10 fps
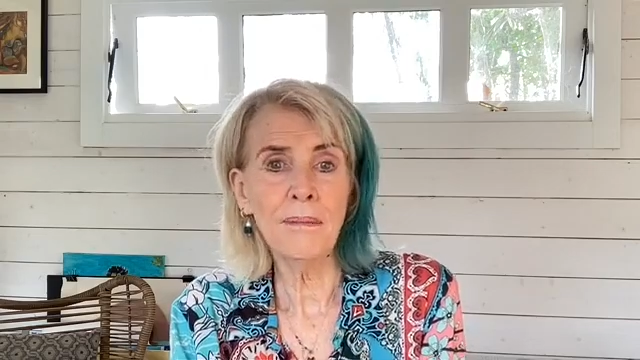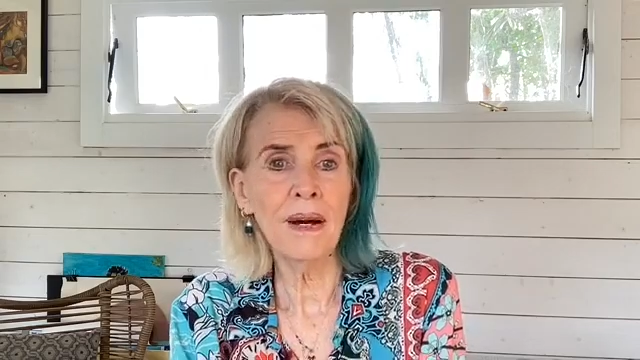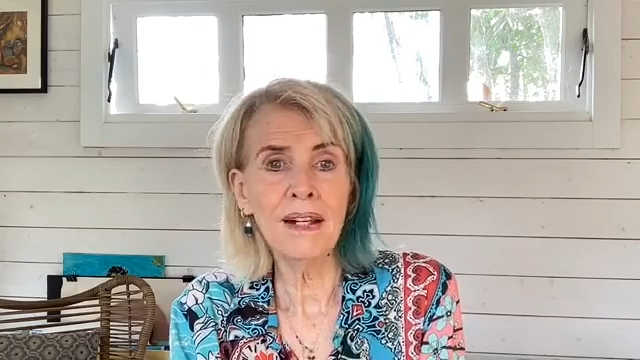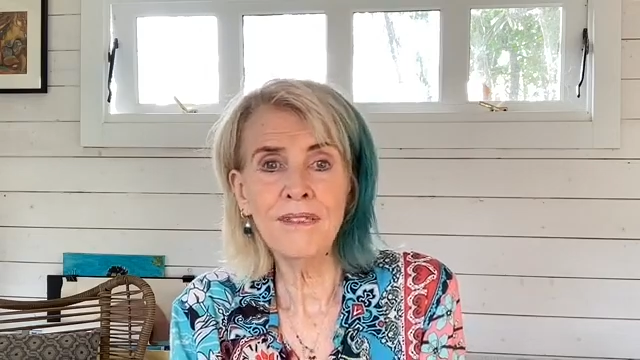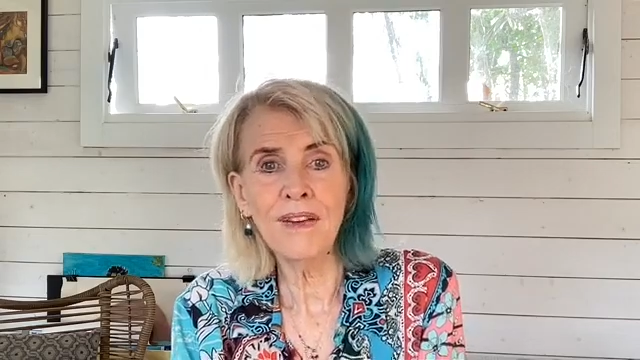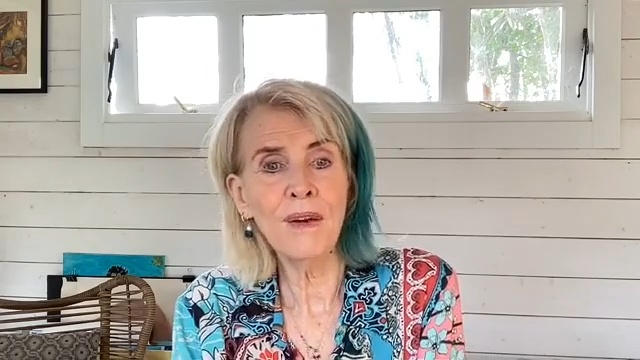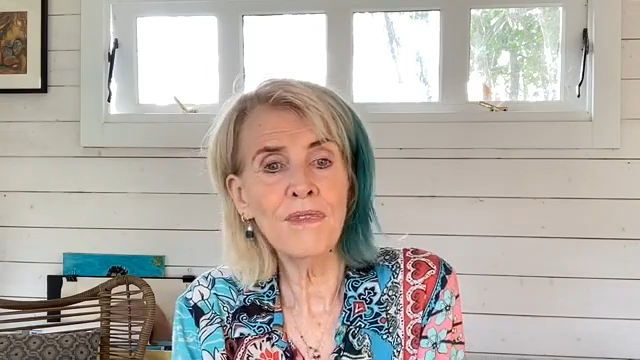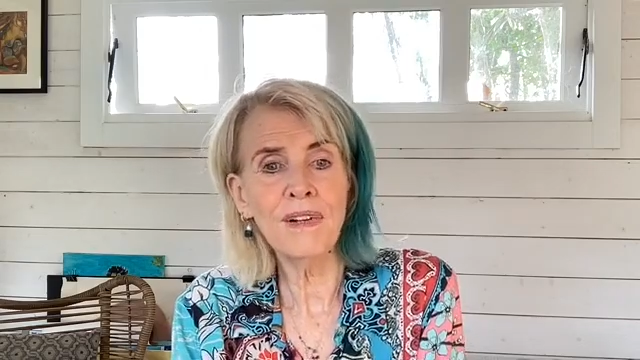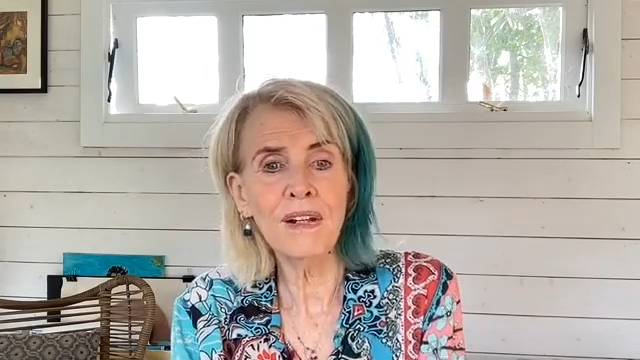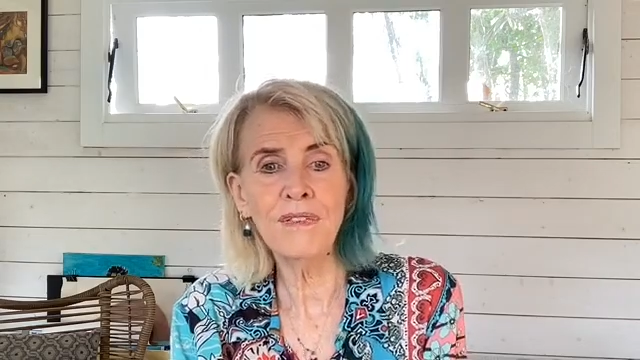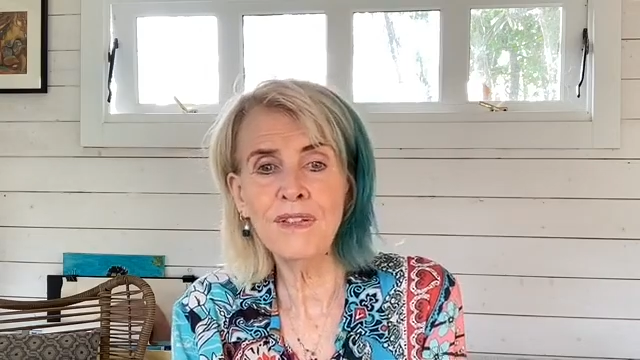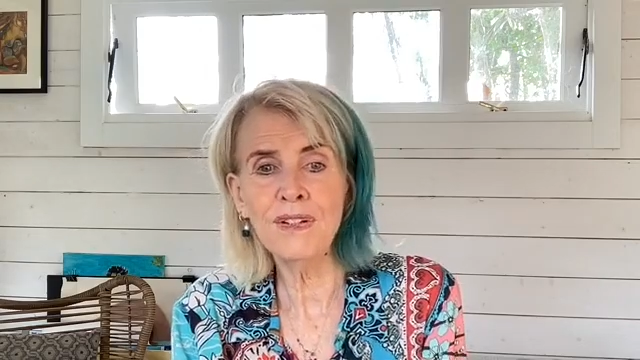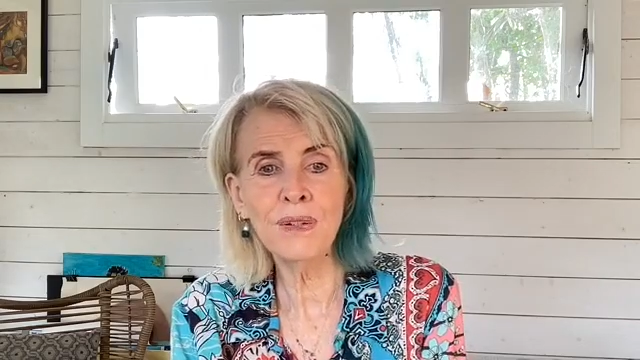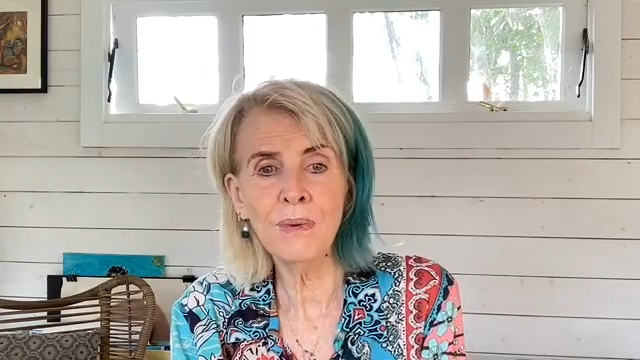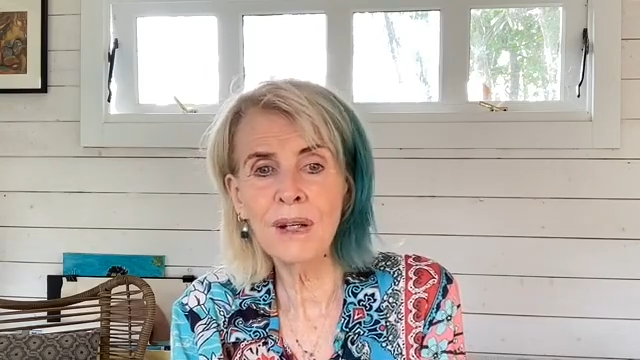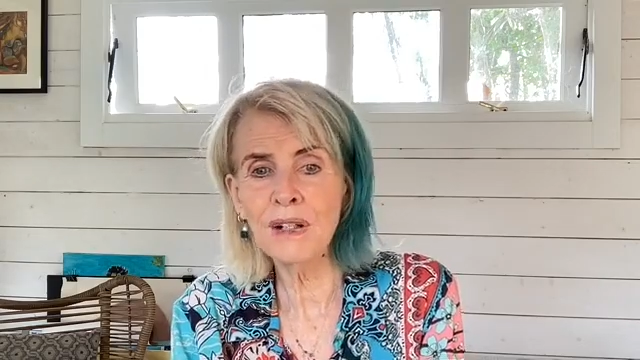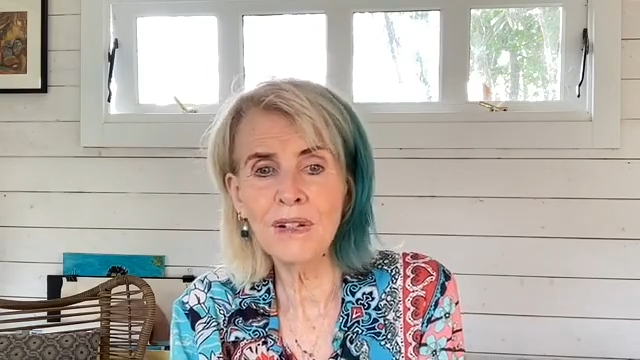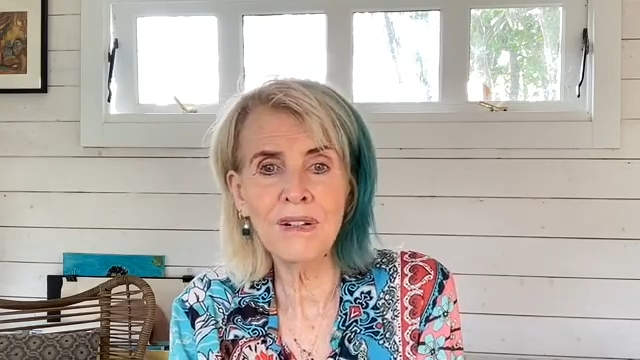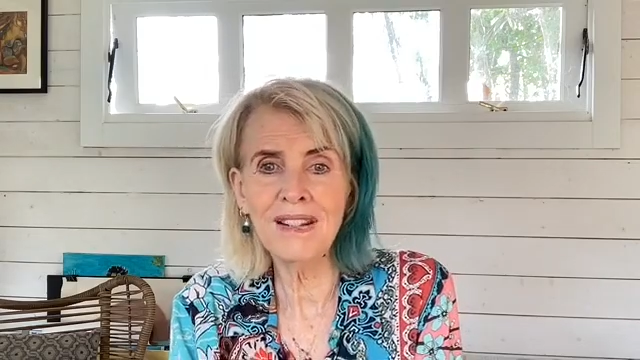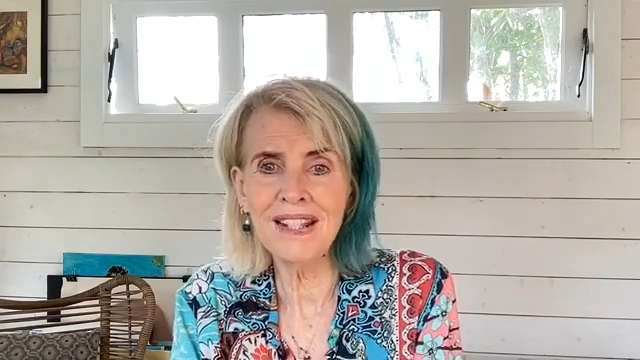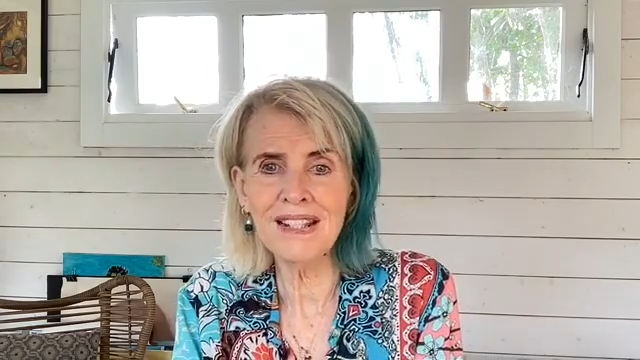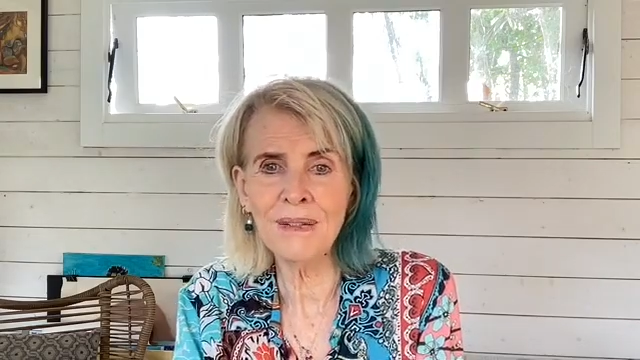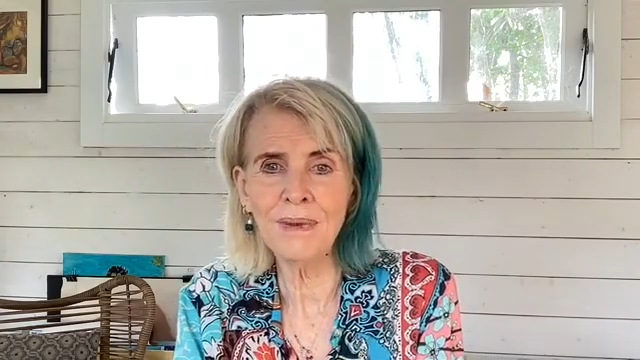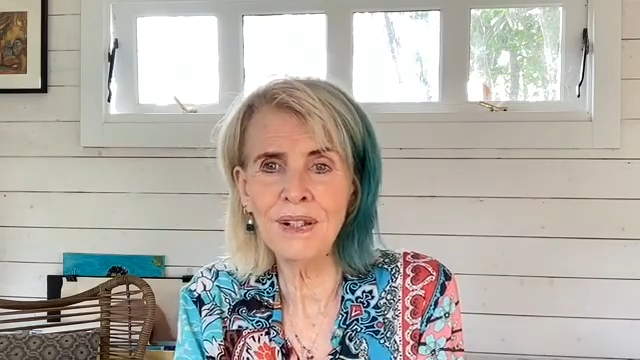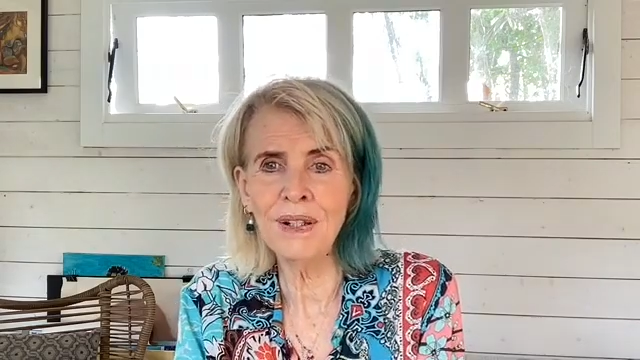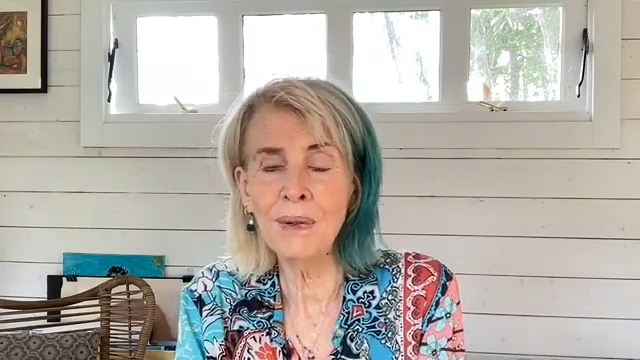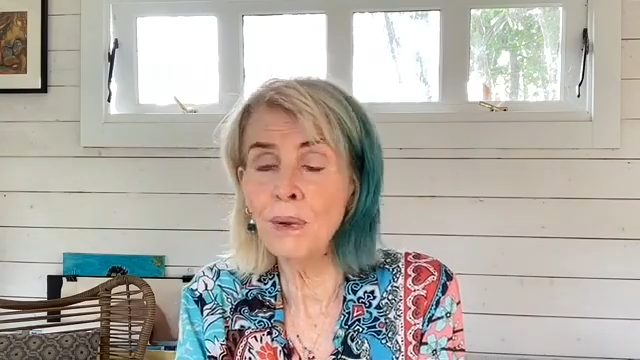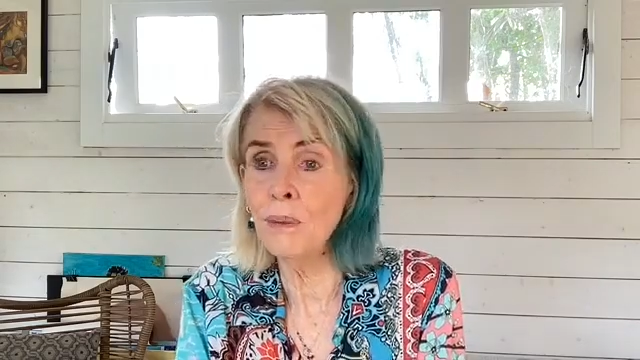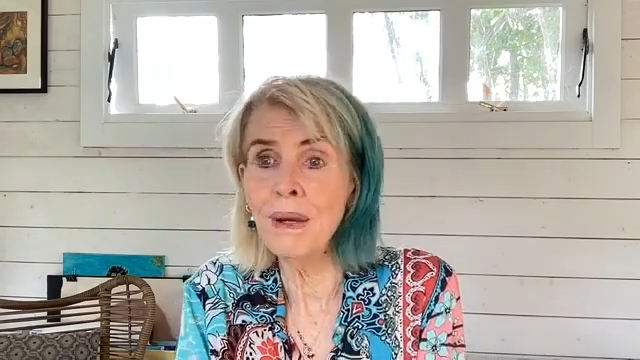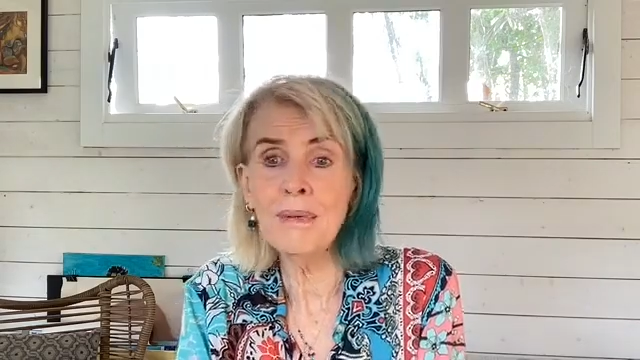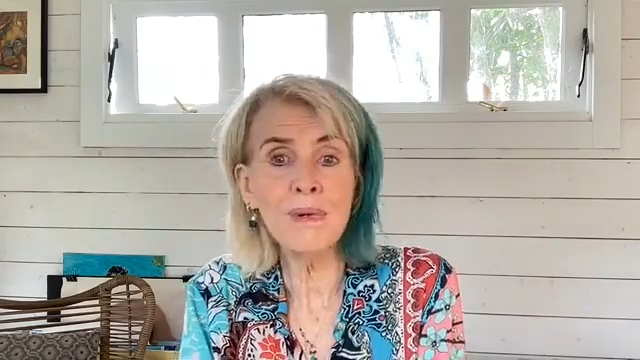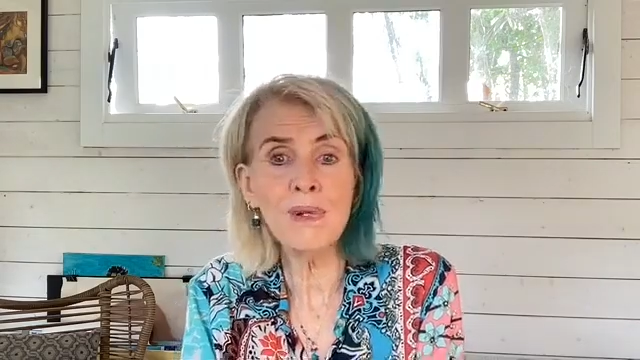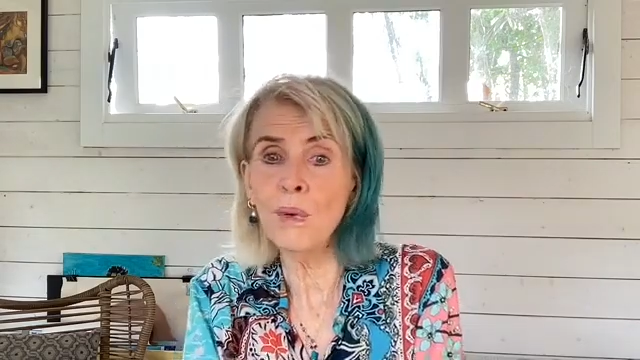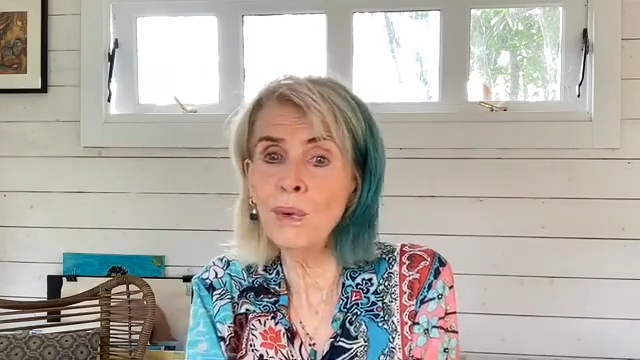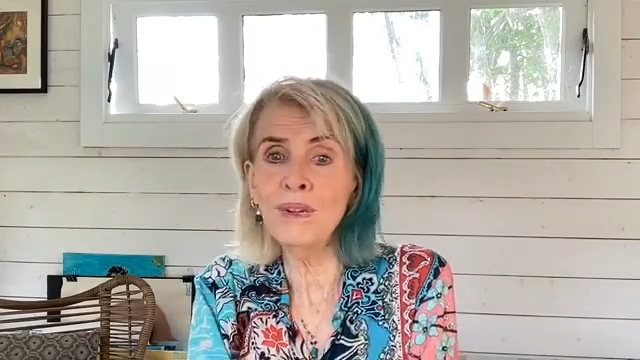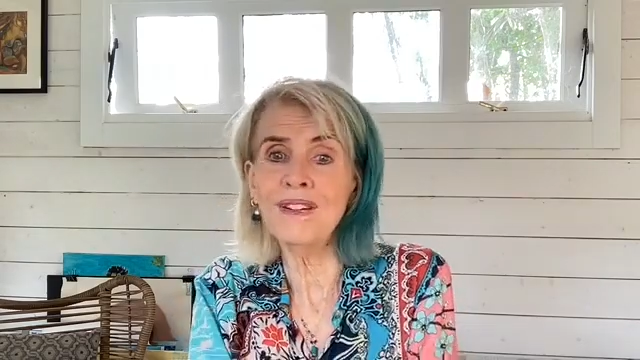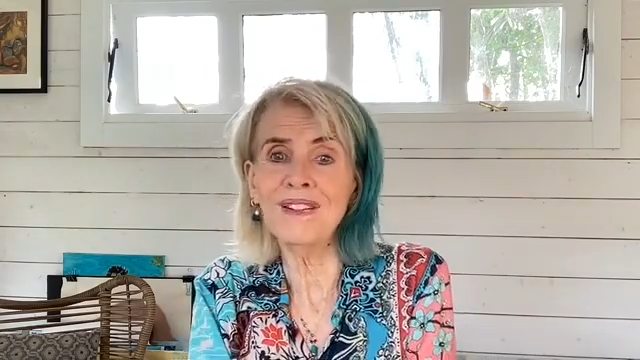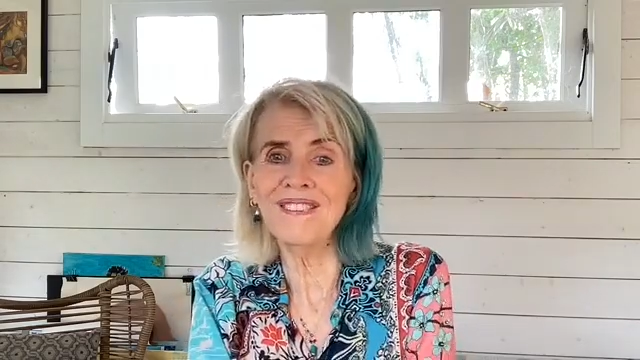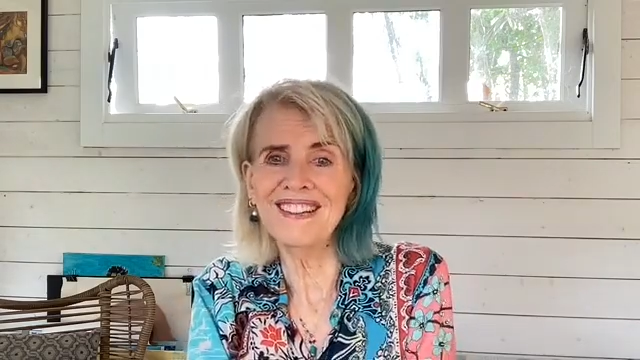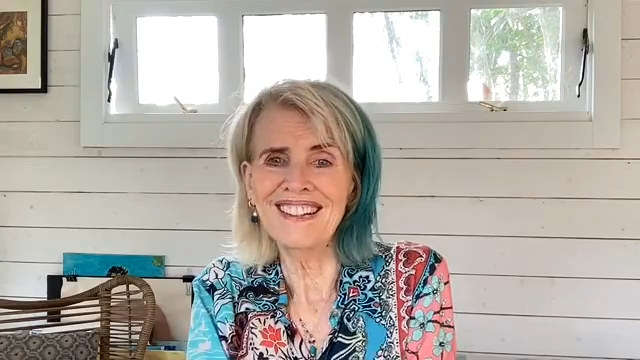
Might have hopefully offered you one or two things that were new, or maybe it was all new.